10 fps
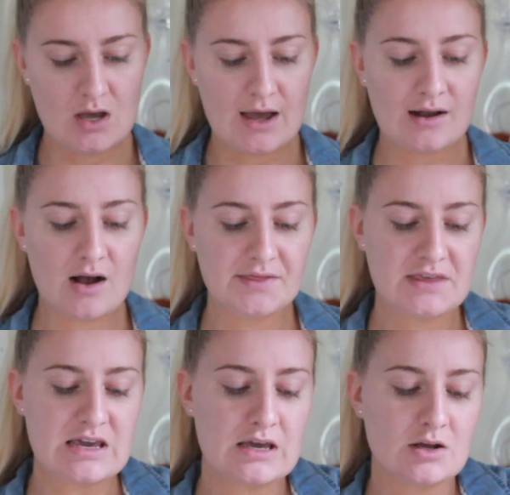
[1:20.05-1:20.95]
I got
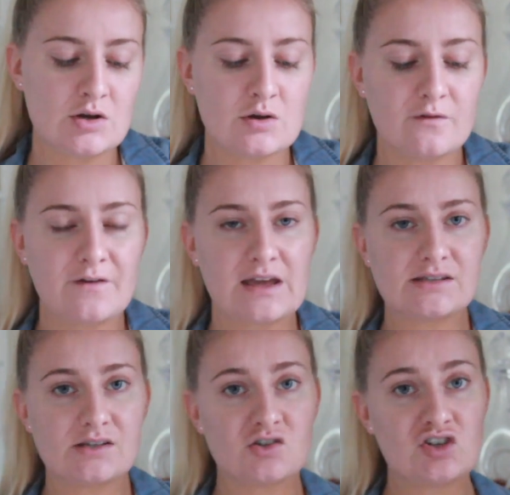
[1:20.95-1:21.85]
the
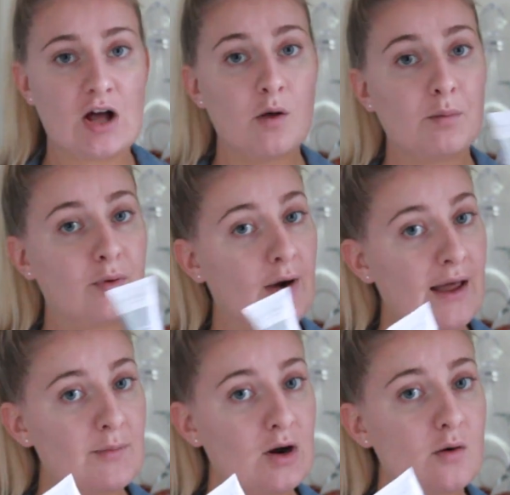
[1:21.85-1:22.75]
NuFace Gel
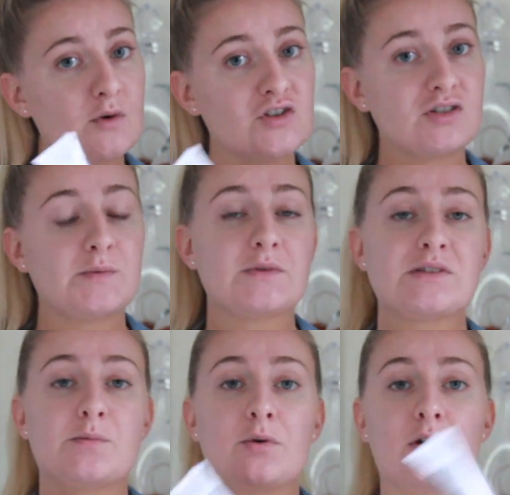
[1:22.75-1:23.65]
Primer, which you're
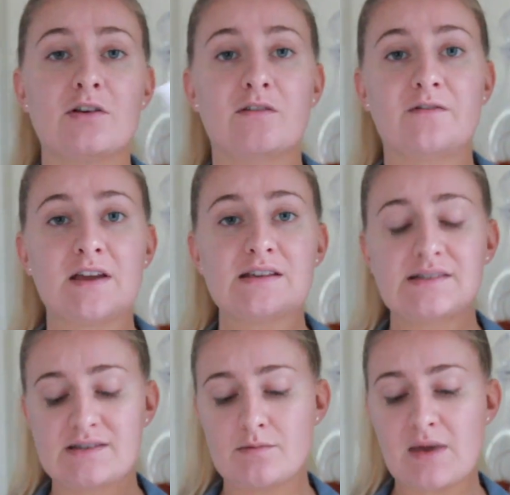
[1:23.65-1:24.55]
supposed to put on your
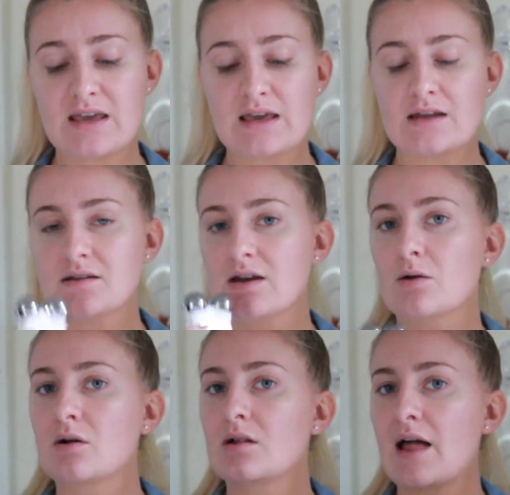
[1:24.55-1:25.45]
face to make it,
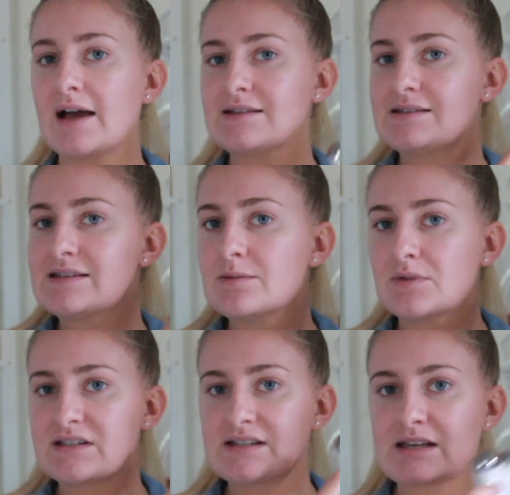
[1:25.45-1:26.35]
glide
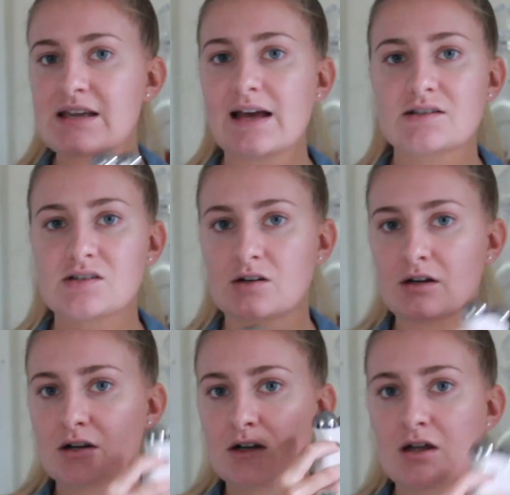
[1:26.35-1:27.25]
seamlessly as
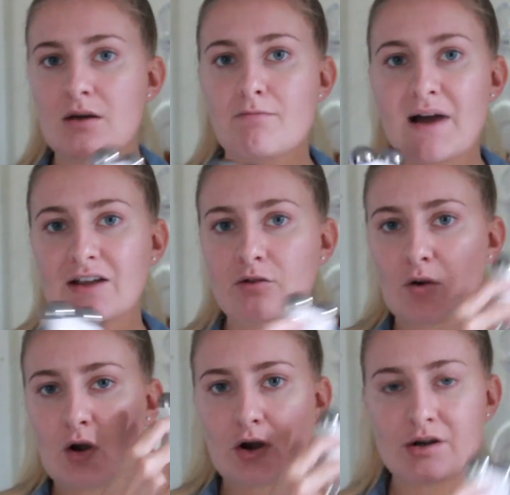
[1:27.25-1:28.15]
you're
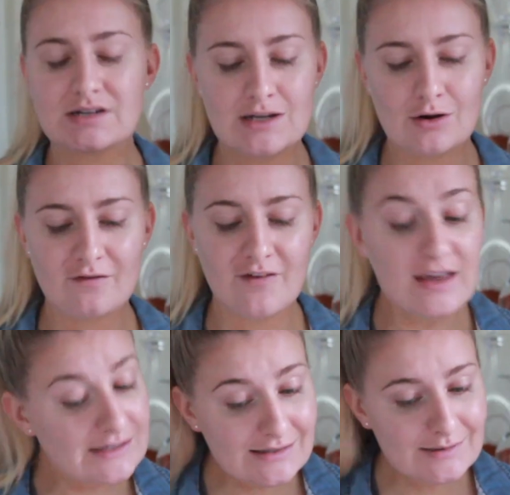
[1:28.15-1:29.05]
microcurrenting your
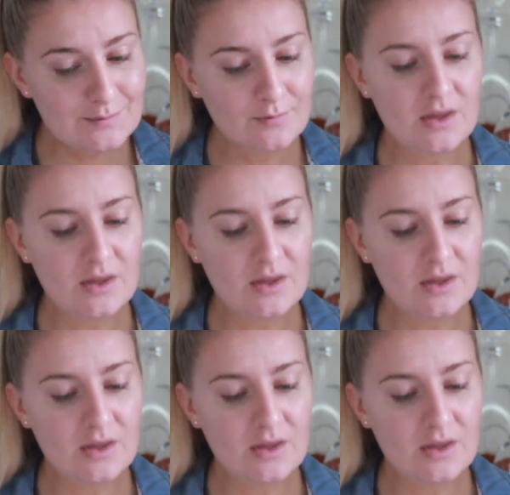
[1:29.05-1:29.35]
face.